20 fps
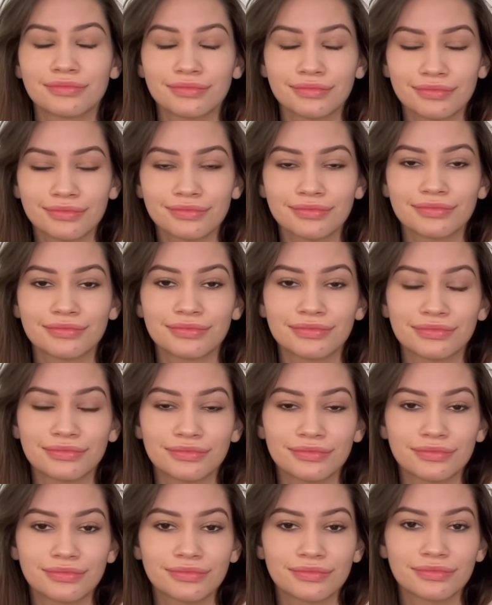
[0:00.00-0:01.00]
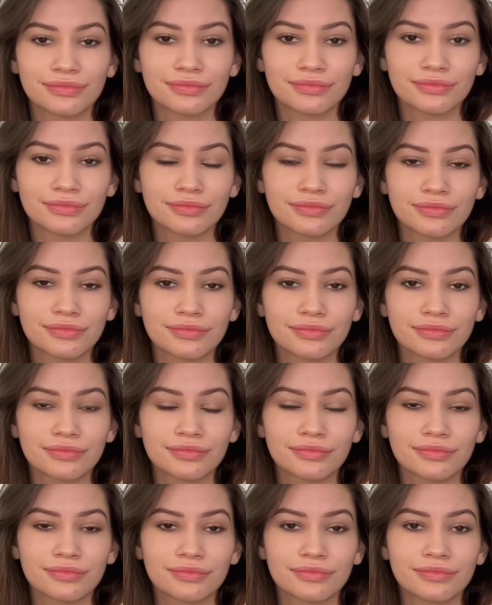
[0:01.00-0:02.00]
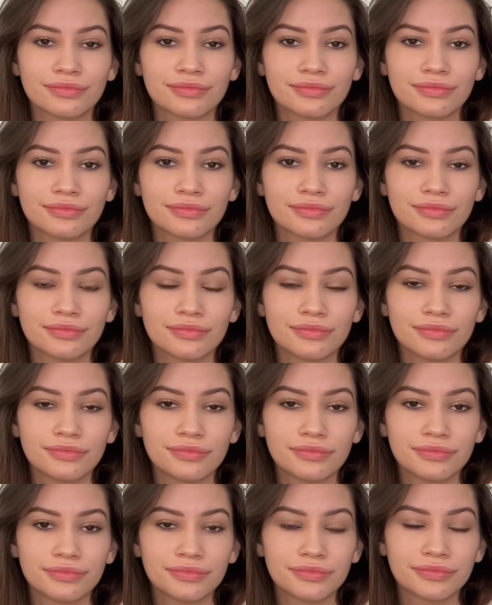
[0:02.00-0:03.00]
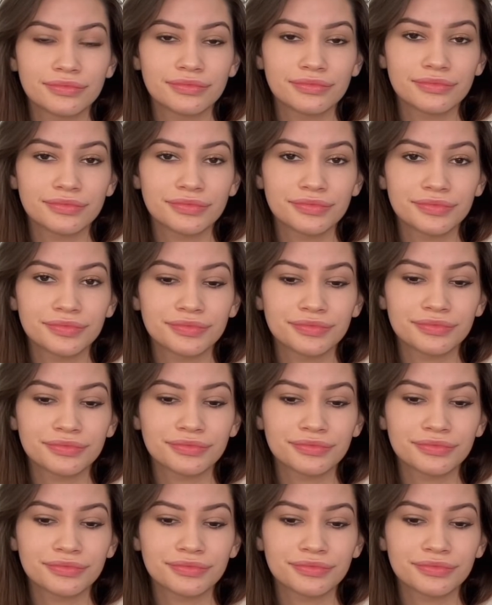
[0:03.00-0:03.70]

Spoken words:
This person isn't speaking.